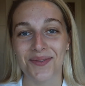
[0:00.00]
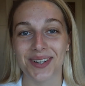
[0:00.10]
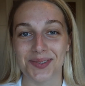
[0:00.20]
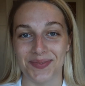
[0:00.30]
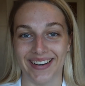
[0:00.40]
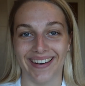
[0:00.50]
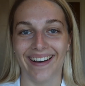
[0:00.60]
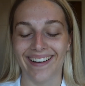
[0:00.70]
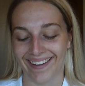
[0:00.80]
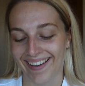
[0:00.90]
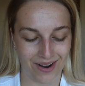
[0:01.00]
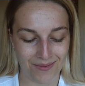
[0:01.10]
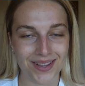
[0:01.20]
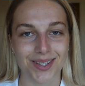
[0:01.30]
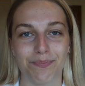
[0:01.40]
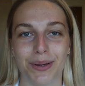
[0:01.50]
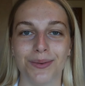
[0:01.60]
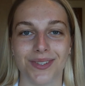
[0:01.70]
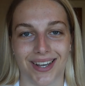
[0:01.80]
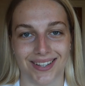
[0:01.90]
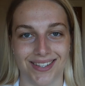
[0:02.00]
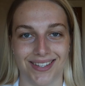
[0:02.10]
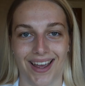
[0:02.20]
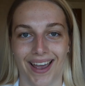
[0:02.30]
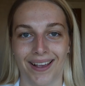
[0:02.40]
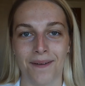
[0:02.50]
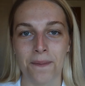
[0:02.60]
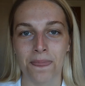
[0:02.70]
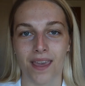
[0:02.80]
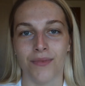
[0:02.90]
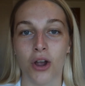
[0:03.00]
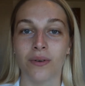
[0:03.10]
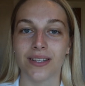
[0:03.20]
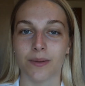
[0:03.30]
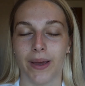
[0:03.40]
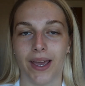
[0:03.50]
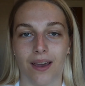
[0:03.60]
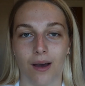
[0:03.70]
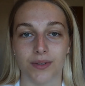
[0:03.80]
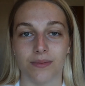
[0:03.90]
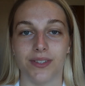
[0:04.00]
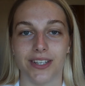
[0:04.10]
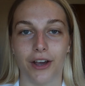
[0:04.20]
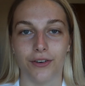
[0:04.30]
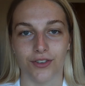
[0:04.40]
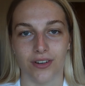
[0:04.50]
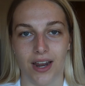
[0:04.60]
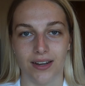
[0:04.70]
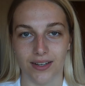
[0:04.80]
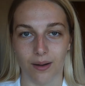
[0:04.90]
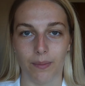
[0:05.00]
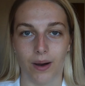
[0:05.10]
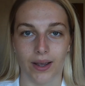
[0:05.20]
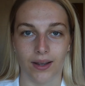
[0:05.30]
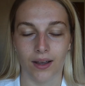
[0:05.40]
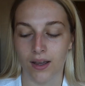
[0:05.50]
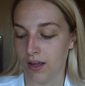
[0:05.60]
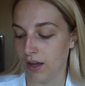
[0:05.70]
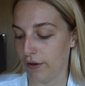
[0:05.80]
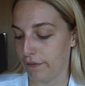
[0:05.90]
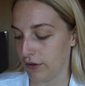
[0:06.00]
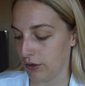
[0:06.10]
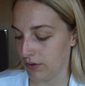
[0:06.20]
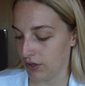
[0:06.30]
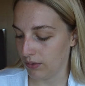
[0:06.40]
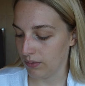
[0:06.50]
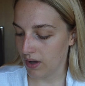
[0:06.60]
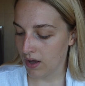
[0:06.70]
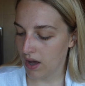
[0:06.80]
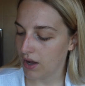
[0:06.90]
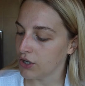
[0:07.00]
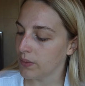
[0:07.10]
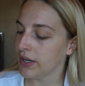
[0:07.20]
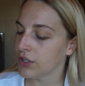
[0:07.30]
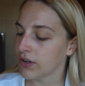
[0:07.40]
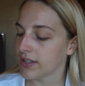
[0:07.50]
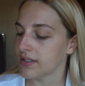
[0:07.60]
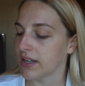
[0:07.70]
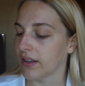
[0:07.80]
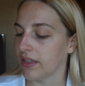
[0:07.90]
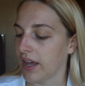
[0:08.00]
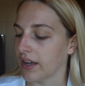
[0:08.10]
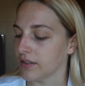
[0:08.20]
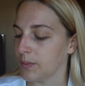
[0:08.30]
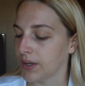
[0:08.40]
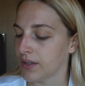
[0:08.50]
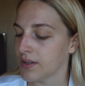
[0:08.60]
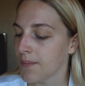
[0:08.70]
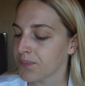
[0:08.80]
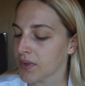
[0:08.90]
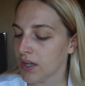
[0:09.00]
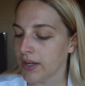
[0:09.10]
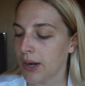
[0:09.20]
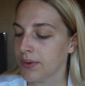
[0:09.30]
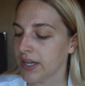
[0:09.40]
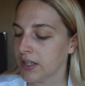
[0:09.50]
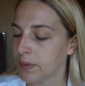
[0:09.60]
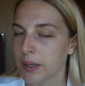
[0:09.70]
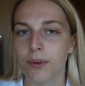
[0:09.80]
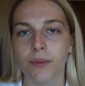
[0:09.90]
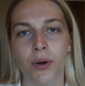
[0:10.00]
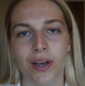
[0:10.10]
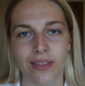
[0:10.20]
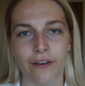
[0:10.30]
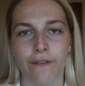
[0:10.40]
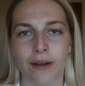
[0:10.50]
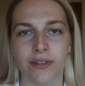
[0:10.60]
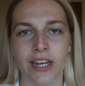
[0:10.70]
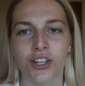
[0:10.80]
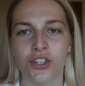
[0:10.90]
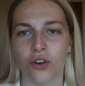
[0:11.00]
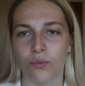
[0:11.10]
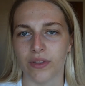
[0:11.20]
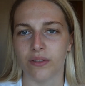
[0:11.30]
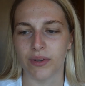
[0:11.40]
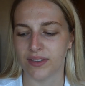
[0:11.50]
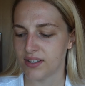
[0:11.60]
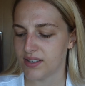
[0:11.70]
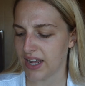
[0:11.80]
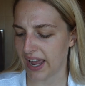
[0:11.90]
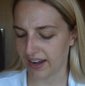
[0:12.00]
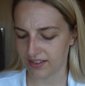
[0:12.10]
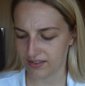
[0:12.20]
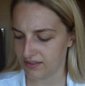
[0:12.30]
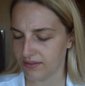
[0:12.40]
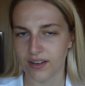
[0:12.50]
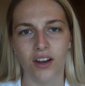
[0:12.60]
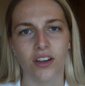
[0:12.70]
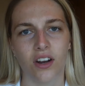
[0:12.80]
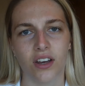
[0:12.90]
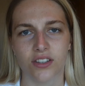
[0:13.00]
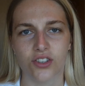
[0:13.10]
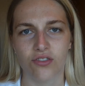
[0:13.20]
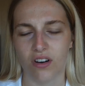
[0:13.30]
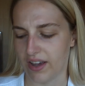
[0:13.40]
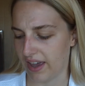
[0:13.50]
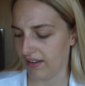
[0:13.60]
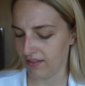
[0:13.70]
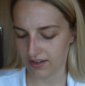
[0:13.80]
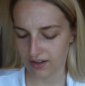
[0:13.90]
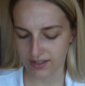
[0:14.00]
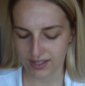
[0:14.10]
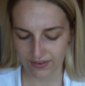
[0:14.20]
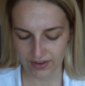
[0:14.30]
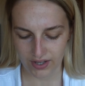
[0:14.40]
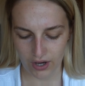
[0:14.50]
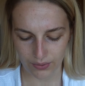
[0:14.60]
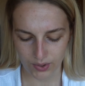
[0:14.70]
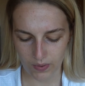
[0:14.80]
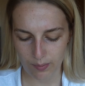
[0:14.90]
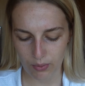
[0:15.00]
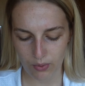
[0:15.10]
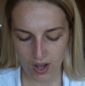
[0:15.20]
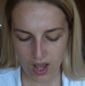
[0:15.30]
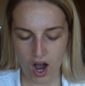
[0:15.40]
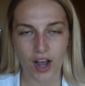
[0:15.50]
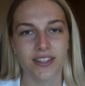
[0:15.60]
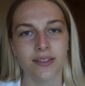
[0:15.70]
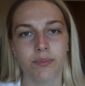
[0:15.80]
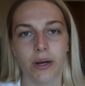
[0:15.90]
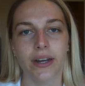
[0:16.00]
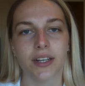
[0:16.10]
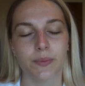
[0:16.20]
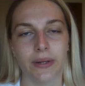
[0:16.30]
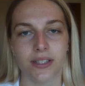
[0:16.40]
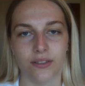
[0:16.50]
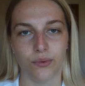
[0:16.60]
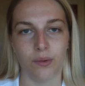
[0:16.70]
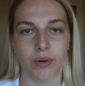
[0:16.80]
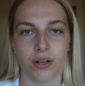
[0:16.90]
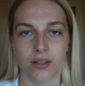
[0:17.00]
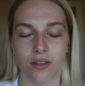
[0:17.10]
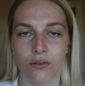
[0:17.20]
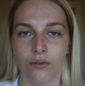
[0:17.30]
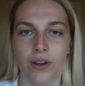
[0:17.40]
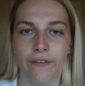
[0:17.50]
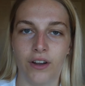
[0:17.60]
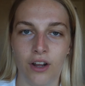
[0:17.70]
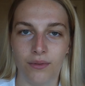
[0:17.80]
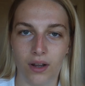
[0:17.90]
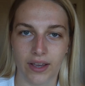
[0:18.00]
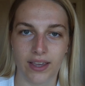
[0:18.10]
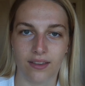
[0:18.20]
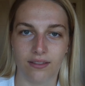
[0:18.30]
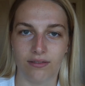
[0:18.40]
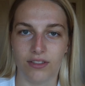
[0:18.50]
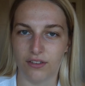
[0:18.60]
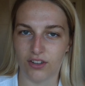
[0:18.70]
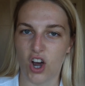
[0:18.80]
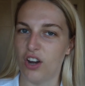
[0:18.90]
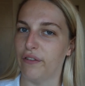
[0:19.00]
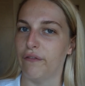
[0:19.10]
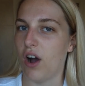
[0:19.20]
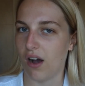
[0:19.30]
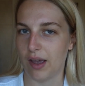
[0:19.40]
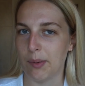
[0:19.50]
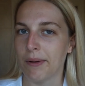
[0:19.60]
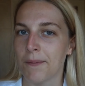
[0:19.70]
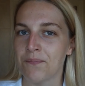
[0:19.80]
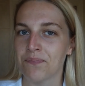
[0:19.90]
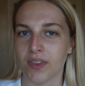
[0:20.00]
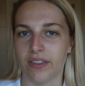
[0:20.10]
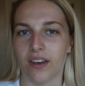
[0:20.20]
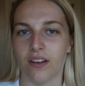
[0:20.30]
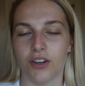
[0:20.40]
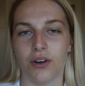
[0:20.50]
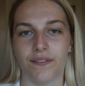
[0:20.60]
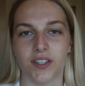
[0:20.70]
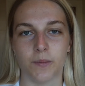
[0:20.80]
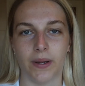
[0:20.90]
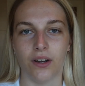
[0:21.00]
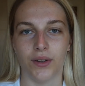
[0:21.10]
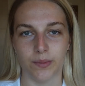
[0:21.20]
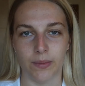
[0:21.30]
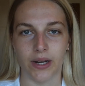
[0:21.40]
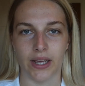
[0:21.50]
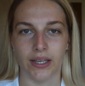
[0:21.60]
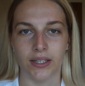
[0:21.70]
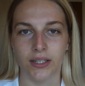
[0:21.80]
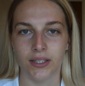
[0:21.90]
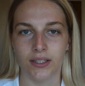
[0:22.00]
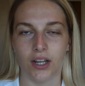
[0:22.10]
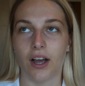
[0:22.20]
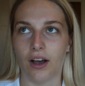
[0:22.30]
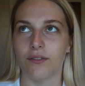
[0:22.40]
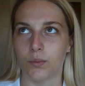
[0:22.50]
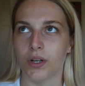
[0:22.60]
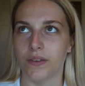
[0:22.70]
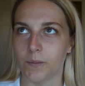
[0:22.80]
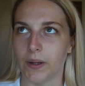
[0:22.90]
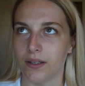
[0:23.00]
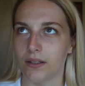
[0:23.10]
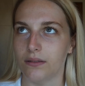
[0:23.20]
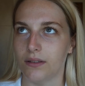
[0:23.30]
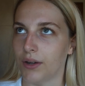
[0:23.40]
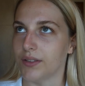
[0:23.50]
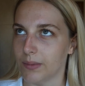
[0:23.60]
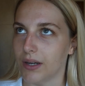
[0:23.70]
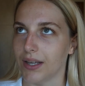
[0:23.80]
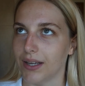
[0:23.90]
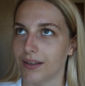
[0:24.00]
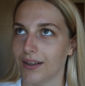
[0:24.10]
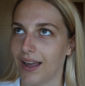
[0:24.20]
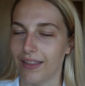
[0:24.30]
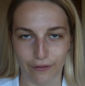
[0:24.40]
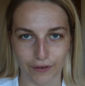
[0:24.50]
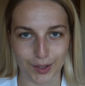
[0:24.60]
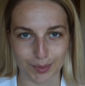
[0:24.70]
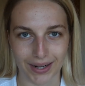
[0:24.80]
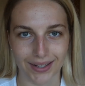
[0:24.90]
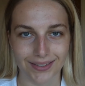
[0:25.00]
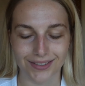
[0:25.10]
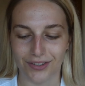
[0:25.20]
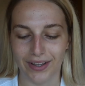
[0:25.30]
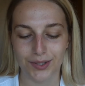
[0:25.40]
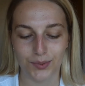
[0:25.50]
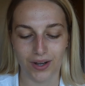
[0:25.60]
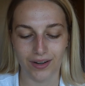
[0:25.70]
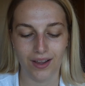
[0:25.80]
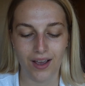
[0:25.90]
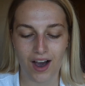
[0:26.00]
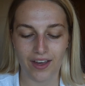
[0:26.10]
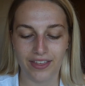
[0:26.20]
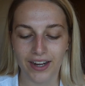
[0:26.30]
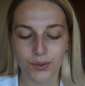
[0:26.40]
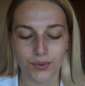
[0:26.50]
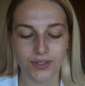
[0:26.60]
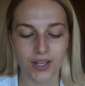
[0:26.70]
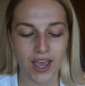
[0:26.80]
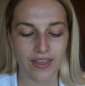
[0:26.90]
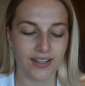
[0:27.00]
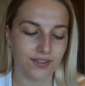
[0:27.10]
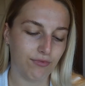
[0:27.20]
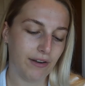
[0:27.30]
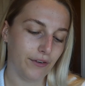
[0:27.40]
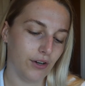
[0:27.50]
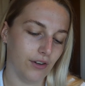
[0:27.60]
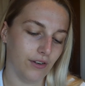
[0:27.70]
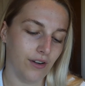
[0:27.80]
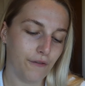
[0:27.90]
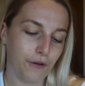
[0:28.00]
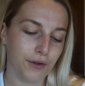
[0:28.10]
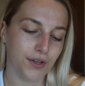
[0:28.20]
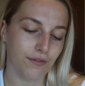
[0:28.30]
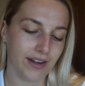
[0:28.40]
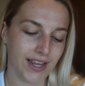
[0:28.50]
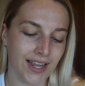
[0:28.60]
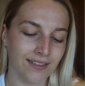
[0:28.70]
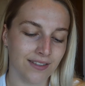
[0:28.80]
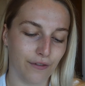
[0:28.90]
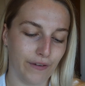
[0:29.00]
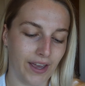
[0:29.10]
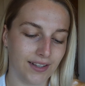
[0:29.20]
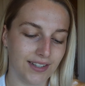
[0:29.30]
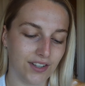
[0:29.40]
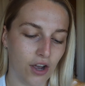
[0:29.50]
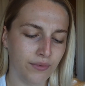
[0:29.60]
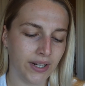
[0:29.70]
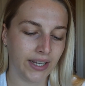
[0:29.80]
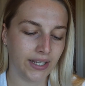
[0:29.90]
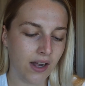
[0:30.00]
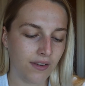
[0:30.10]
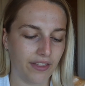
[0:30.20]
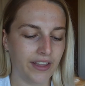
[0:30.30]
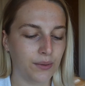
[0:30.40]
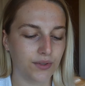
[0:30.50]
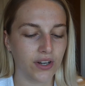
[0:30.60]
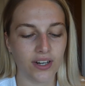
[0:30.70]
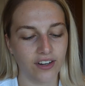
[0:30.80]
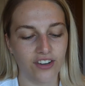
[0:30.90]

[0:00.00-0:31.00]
wish me luck. I went to Boots yesterday only to pick up some deodorant and ended up buying a few new interesting things because nowadays people are putting their foundation on with sticks and I'd like to try it. I'd like to give it a go. So I didn't buy an expensive one because I thought if I don't like the kind of vibe, then I don't have to spend loads of money. Like I wouldn't have spent loads of money in the first place. So this one, I think it's Revlon Photo Ready Instafix. I think it was only like